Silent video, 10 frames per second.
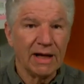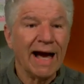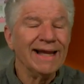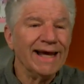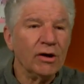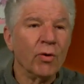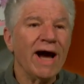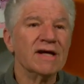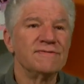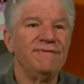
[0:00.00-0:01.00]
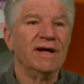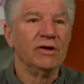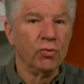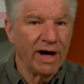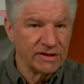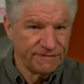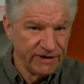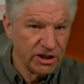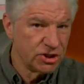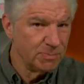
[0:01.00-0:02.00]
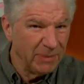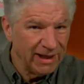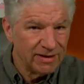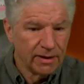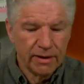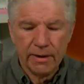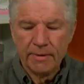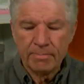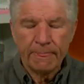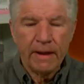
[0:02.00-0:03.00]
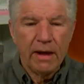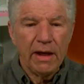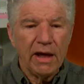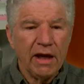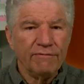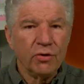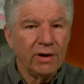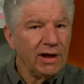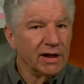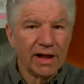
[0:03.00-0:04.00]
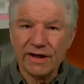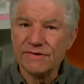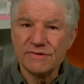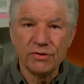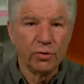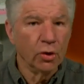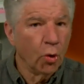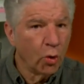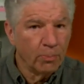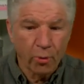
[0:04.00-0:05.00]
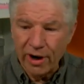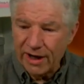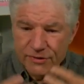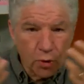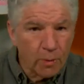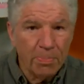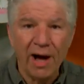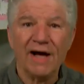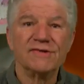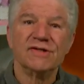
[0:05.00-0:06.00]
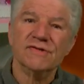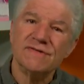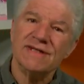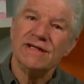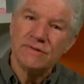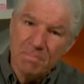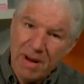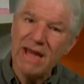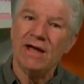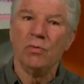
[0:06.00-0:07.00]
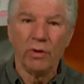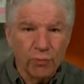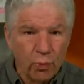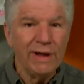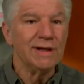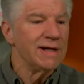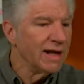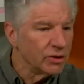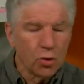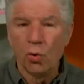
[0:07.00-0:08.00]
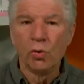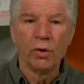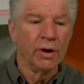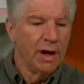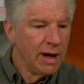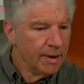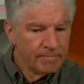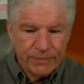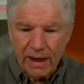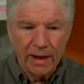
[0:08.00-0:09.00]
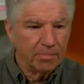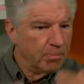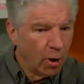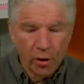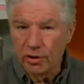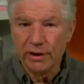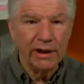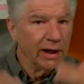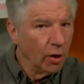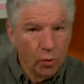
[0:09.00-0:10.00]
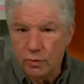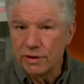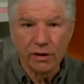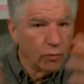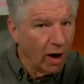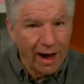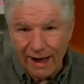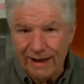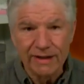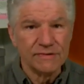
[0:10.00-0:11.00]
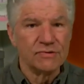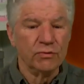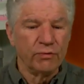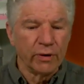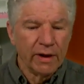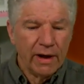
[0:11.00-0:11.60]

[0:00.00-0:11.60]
I like grass-fed, grass-finished meat. If you're eating a lot of cereal or breads or pastas, things made with wheat and corn, and barley and oat and rye and so forth.